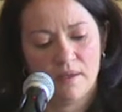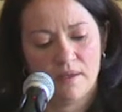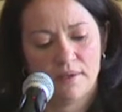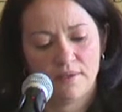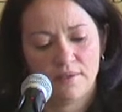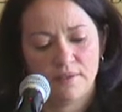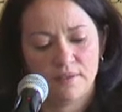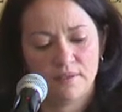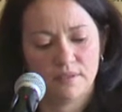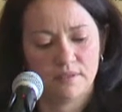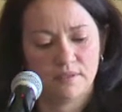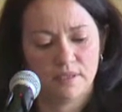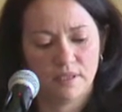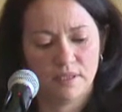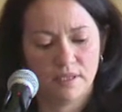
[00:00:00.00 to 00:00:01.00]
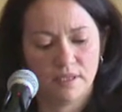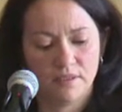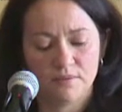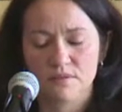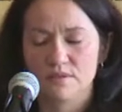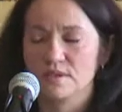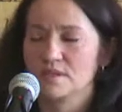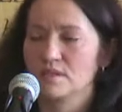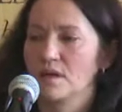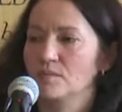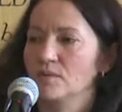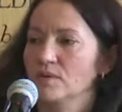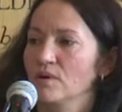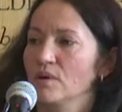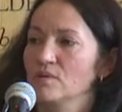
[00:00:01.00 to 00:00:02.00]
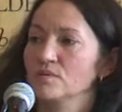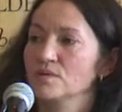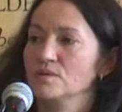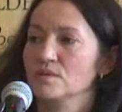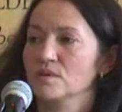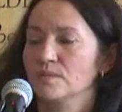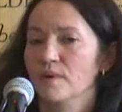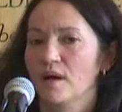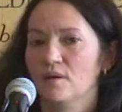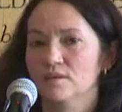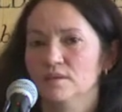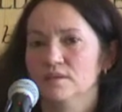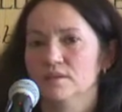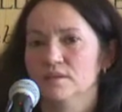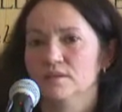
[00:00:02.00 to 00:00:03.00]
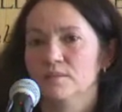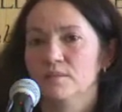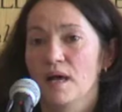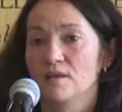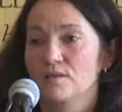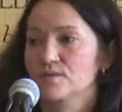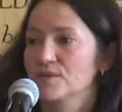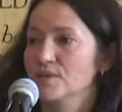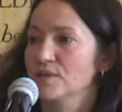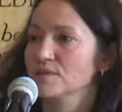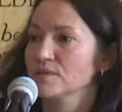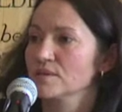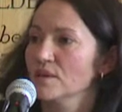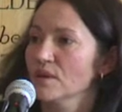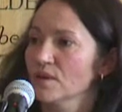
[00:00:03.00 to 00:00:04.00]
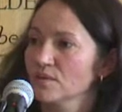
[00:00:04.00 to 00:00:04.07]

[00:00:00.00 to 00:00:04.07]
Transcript: I think that industries are more conscious about the value chains,